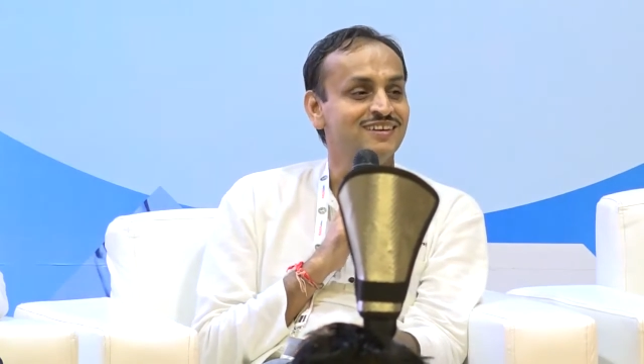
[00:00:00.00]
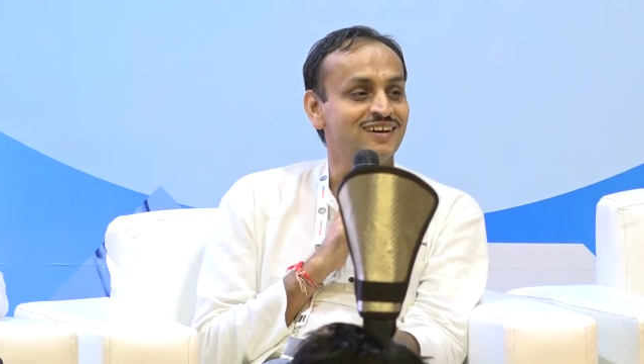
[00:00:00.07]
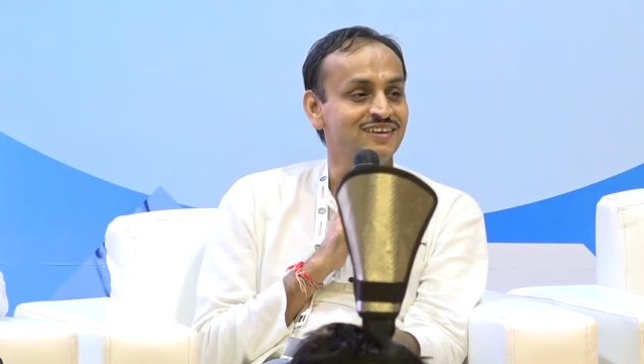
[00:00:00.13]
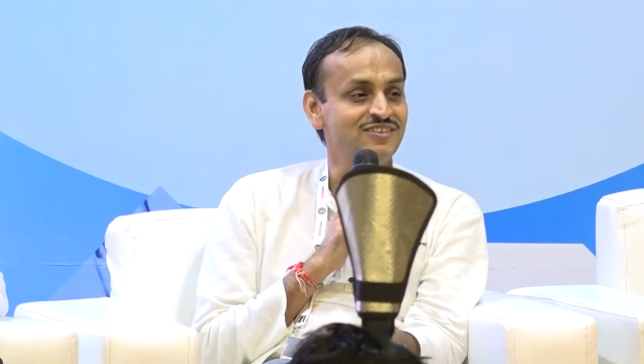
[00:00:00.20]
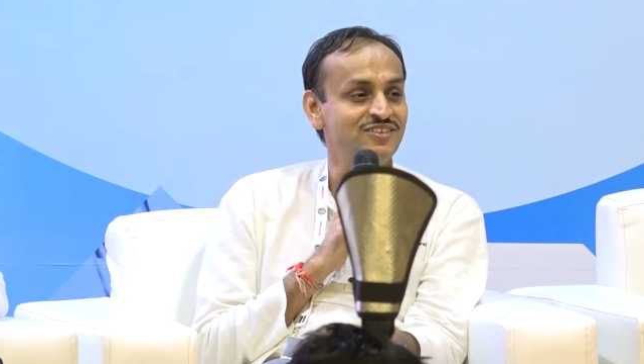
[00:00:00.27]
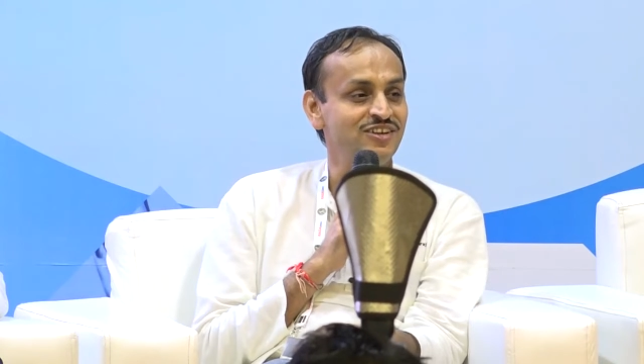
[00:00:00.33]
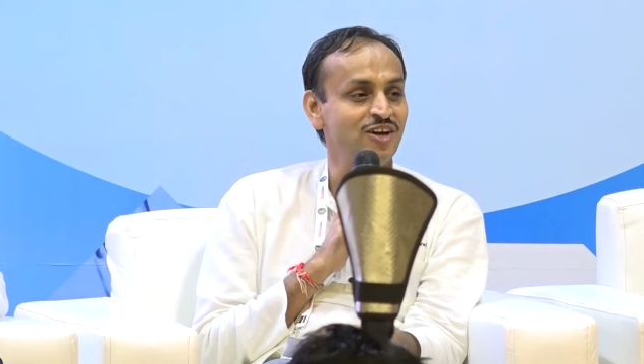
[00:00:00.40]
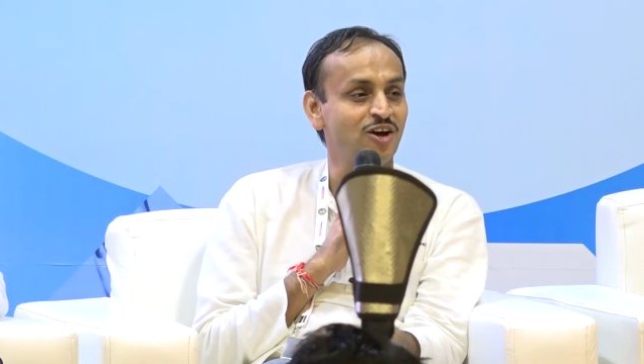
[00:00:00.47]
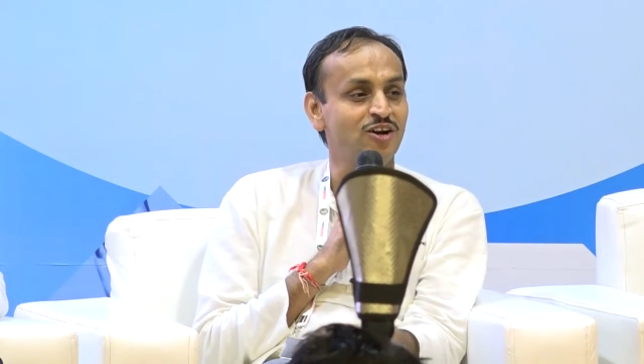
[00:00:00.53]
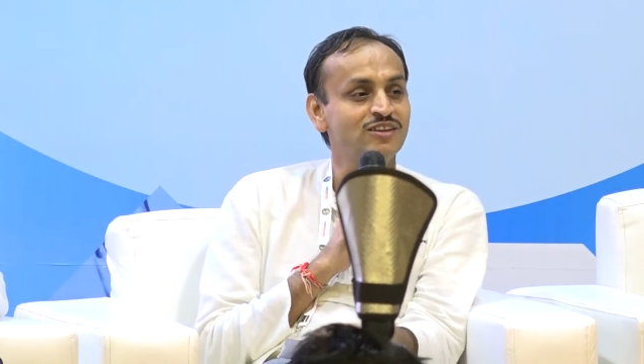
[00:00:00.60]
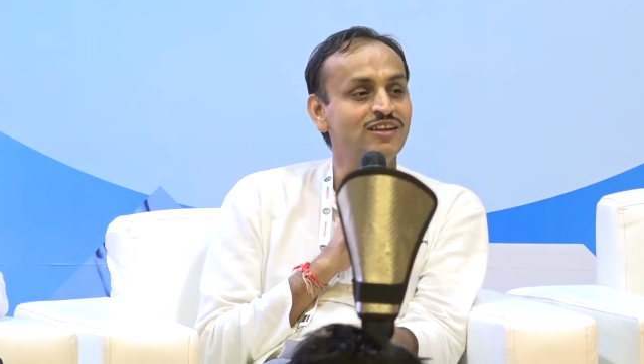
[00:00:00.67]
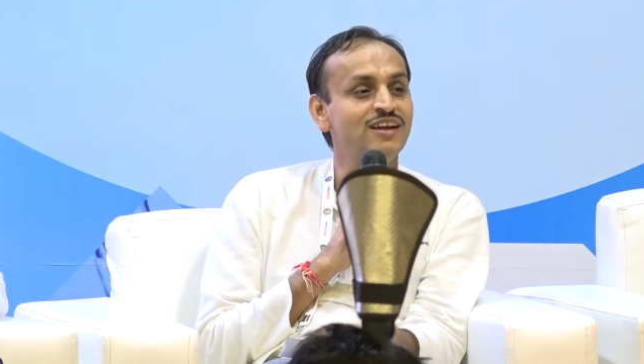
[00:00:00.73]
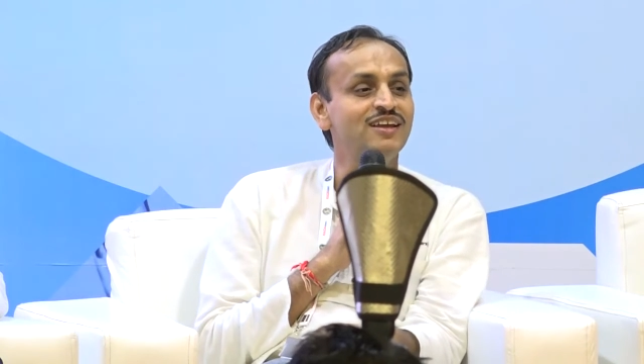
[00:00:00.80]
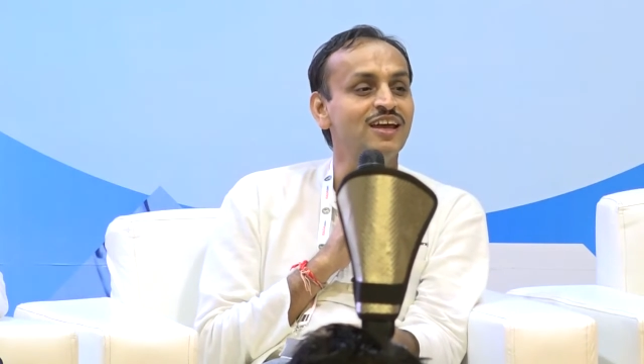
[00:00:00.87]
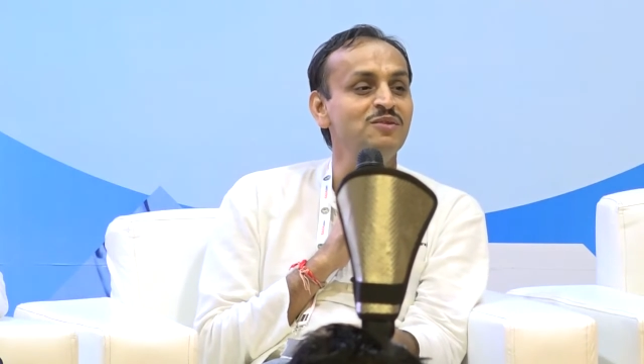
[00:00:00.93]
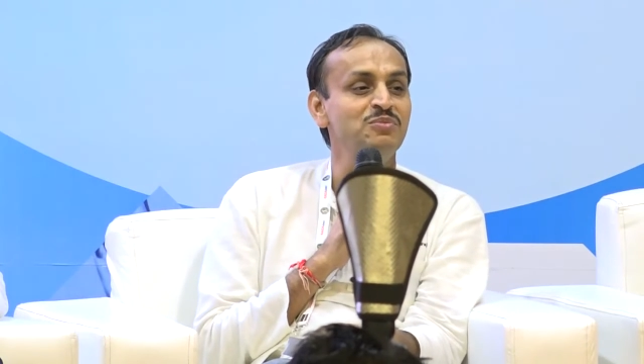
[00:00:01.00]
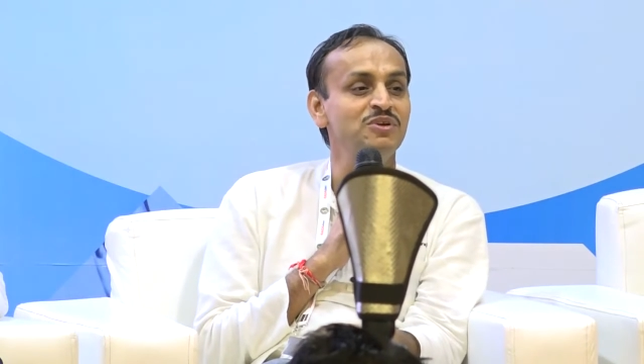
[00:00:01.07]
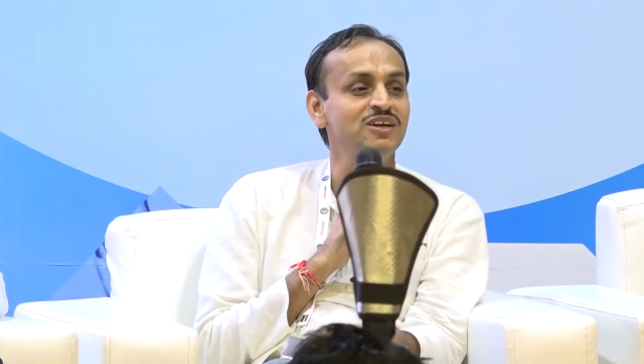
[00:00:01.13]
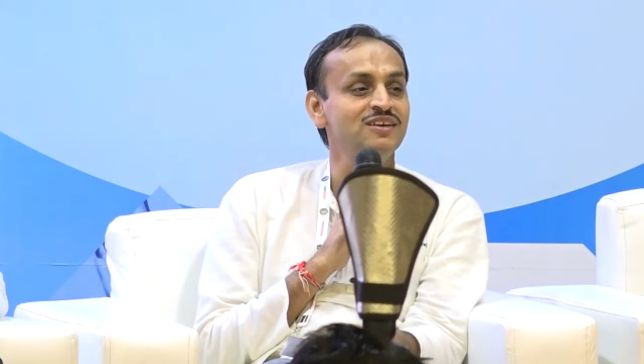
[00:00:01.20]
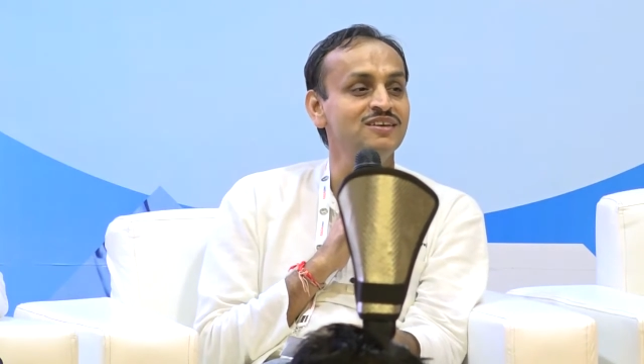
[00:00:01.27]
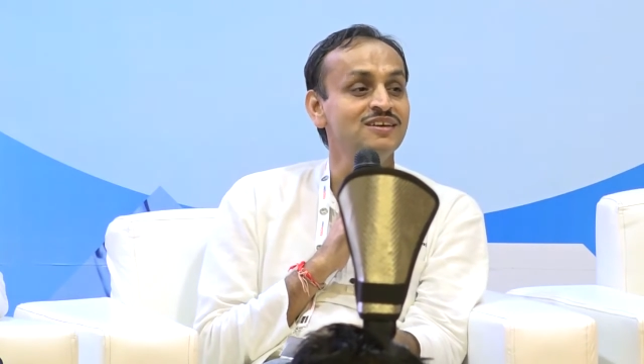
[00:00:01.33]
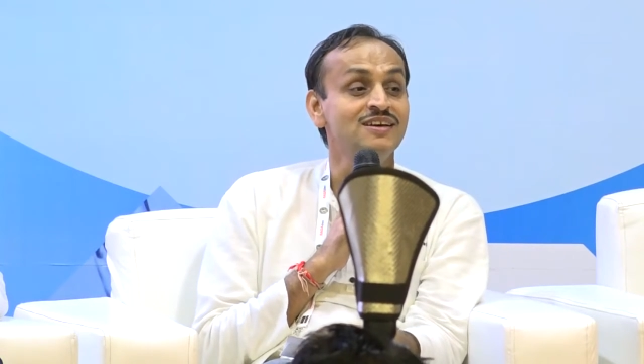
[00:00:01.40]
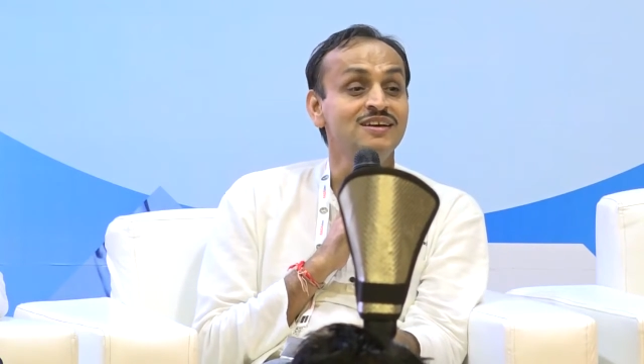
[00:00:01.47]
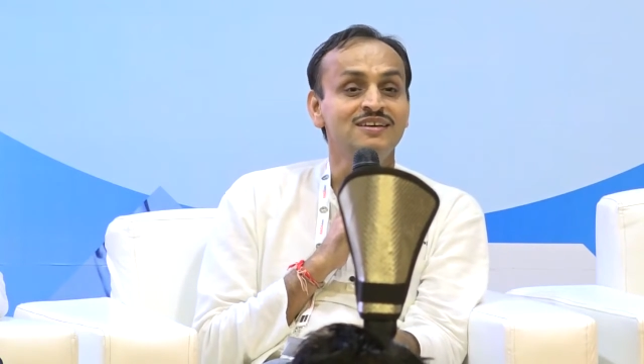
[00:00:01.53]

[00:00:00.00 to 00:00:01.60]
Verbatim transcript: country, or there can be a